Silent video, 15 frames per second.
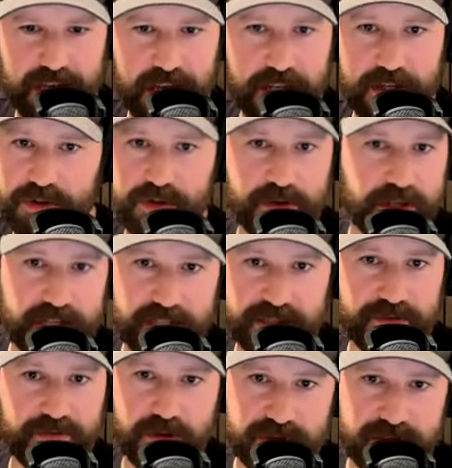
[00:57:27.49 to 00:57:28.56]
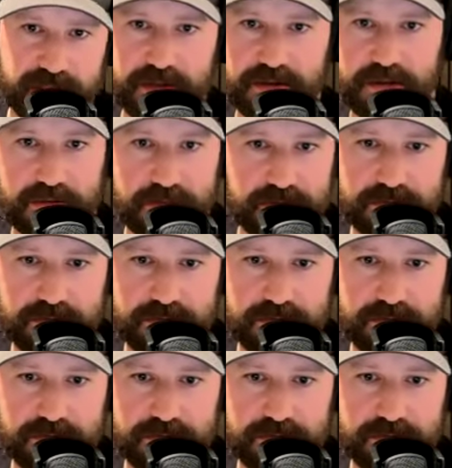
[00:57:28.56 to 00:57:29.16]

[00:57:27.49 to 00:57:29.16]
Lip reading: And you do it, that's the first thing you do.